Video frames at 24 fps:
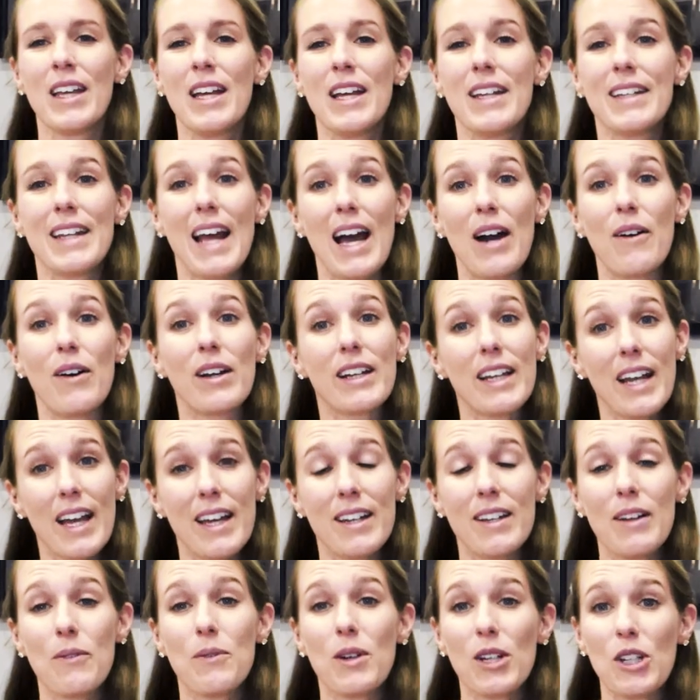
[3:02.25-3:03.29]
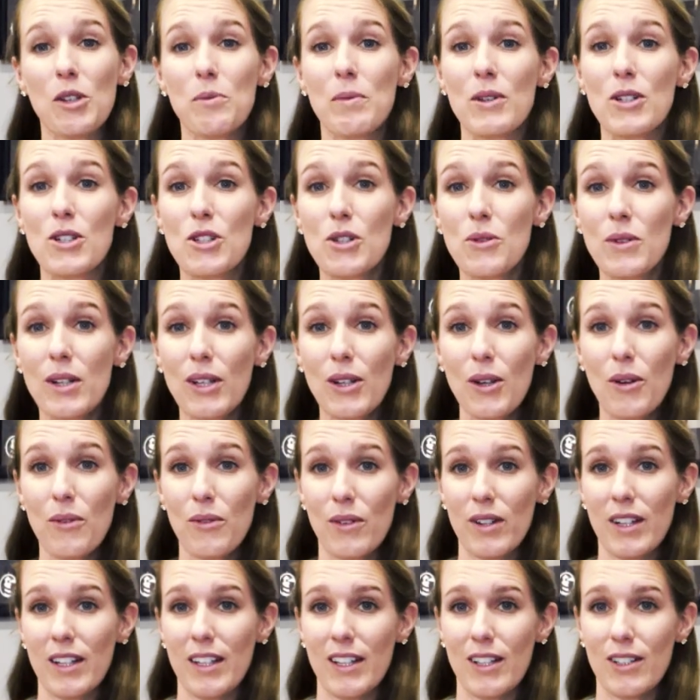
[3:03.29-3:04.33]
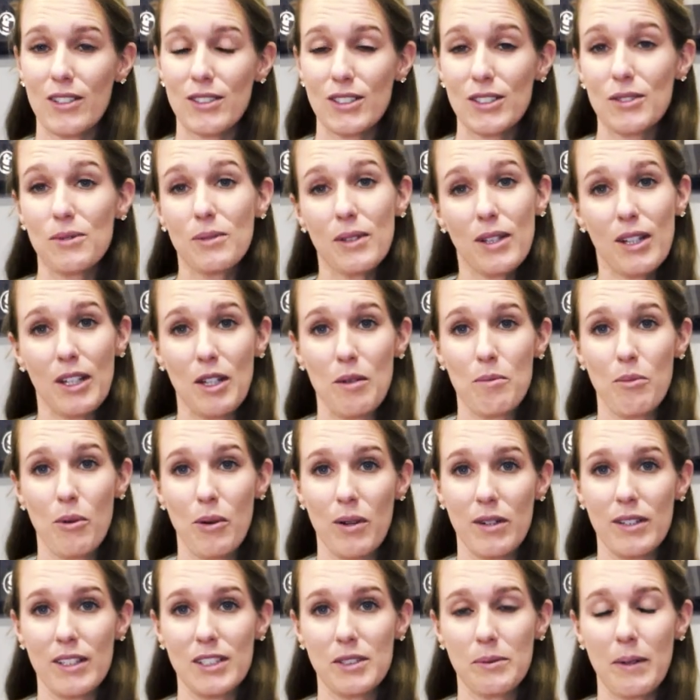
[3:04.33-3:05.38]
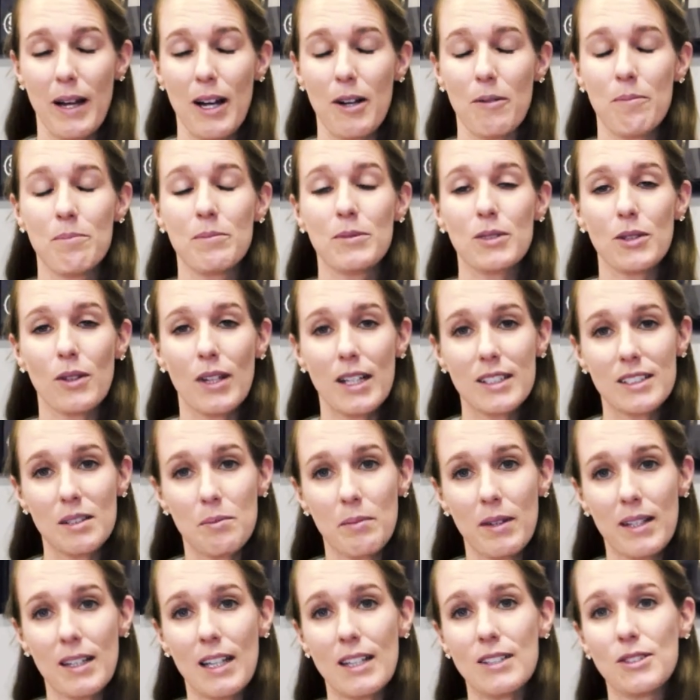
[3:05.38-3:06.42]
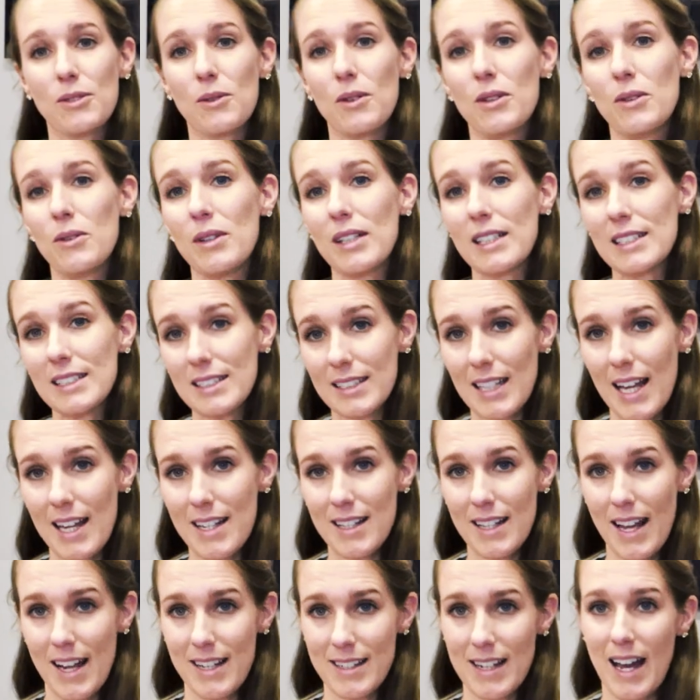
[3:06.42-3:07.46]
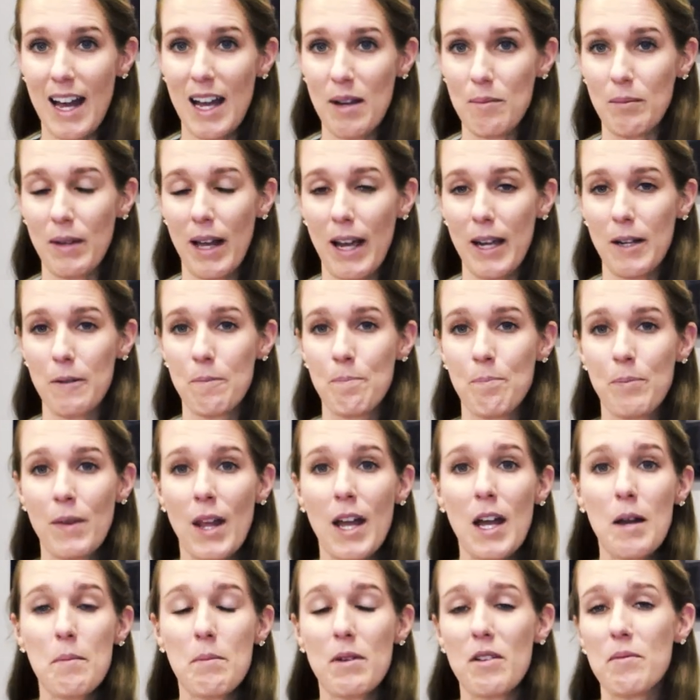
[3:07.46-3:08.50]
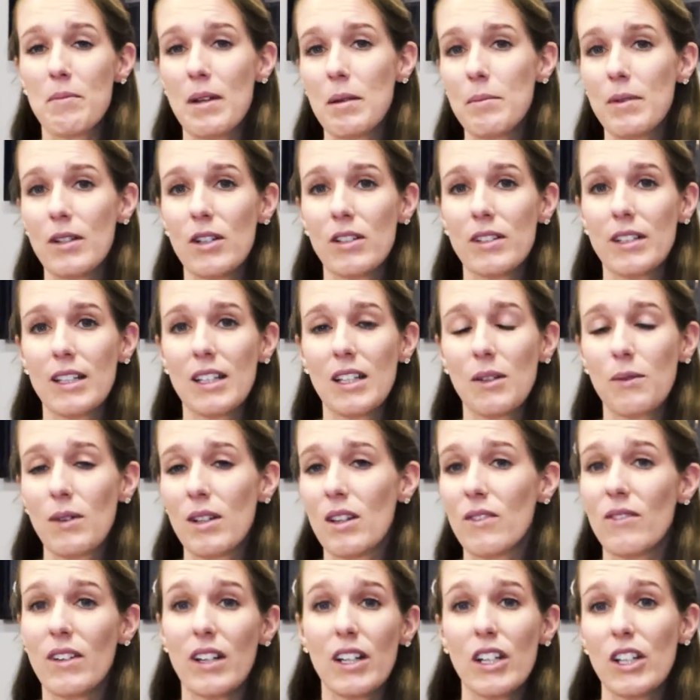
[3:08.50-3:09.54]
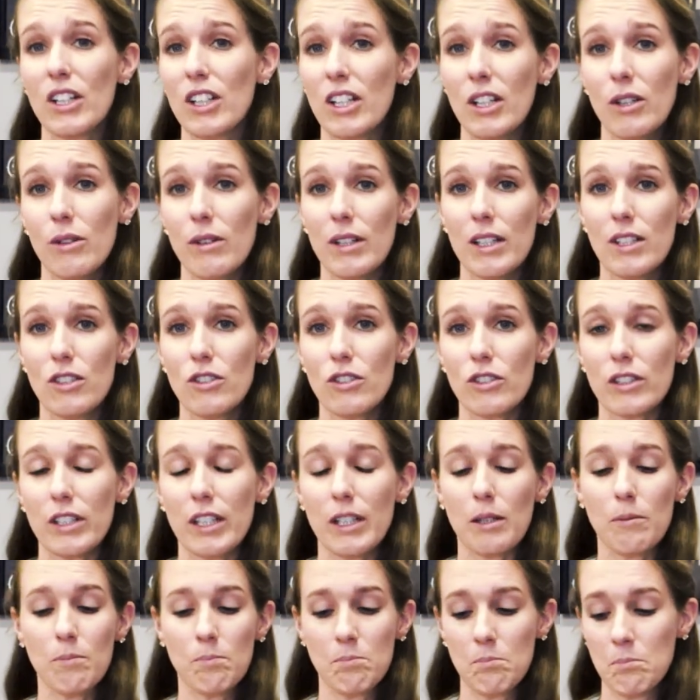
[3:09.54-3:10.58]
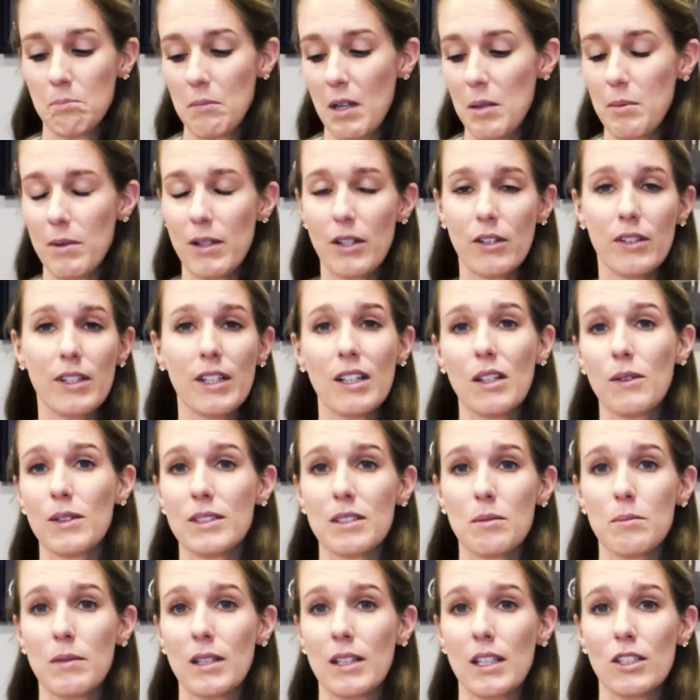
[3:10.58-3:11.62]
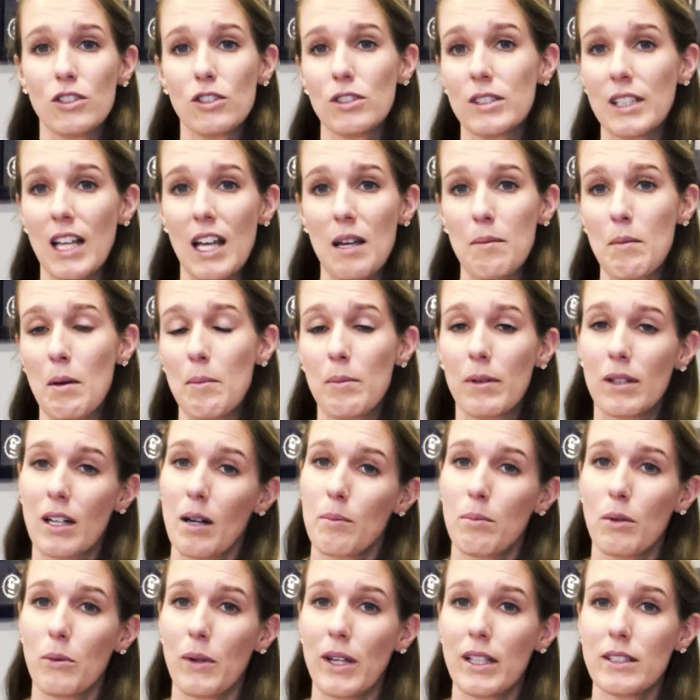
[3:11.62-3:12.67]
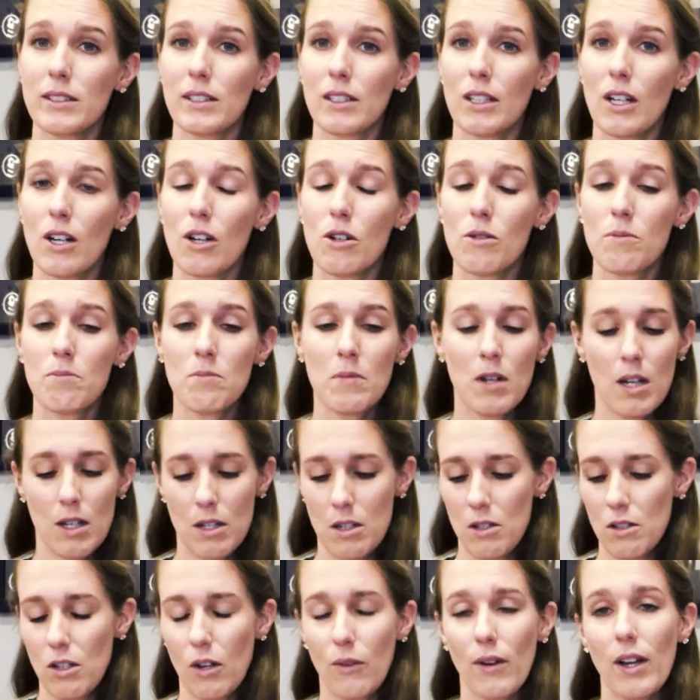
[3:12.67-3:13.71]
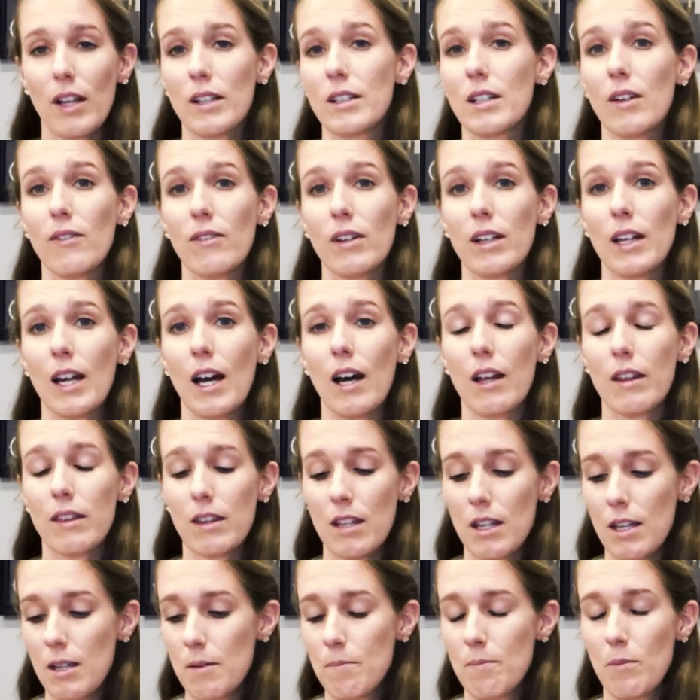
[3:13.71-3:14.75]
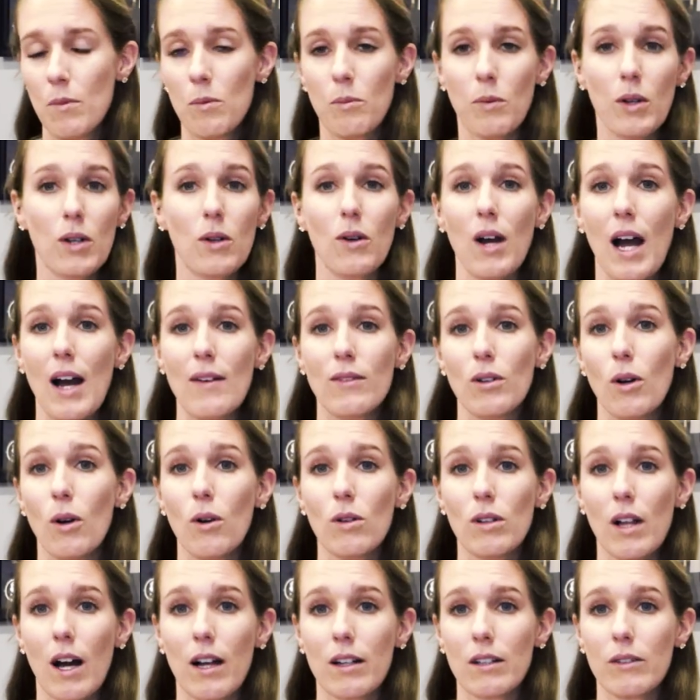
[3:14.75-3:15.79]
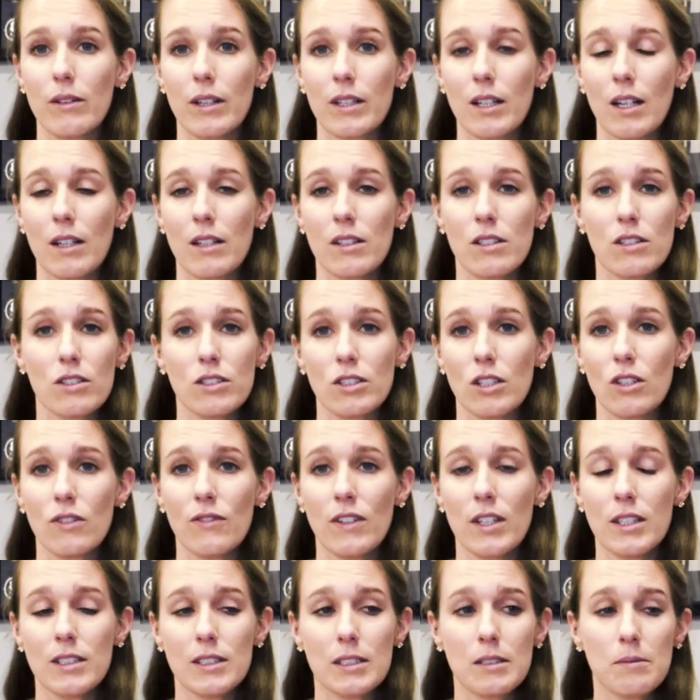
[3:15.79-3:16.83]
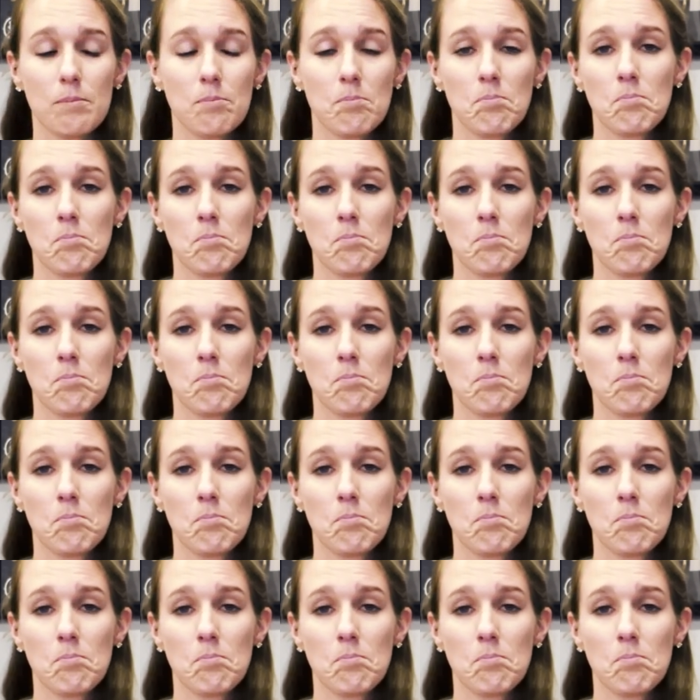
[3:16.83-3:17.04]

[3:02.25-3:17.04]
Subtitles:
Now, again, what you've been doing over the years is really important as well. So that's something that's going to extend that timeline. But maybe you're dealing with a very acute injury. Maybe you're dealing with something that just came up a couple weeks ago. You're relatively healthy. We don't have a whole lot going on under the surface.